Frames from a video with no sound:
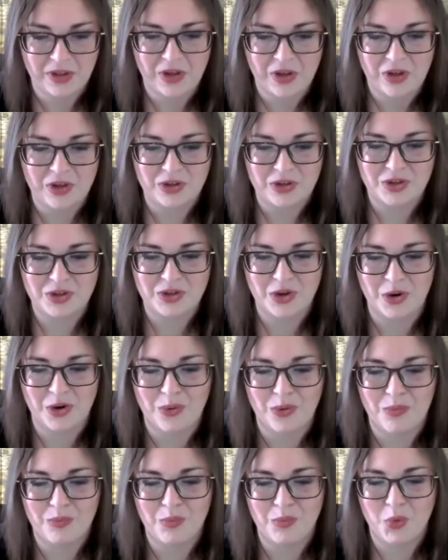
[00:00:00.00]

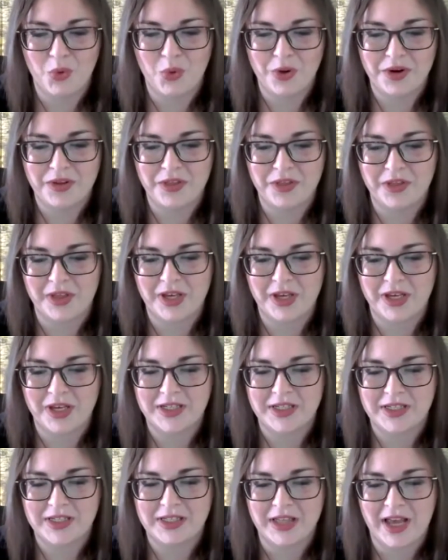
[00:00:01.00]
So more
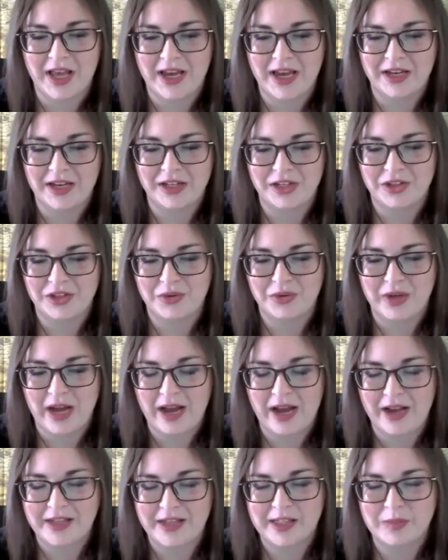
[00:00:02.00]
things that you
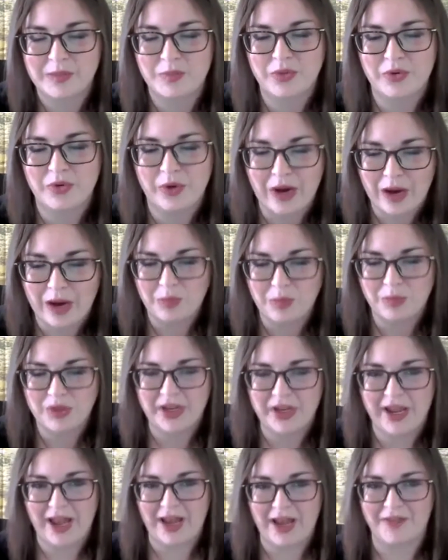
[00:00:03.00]
guys probably
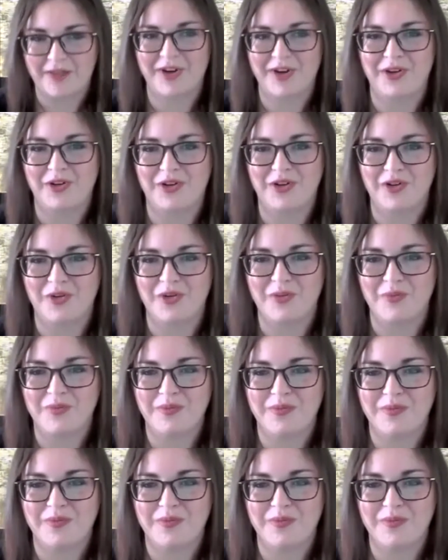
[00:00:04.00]
have at home.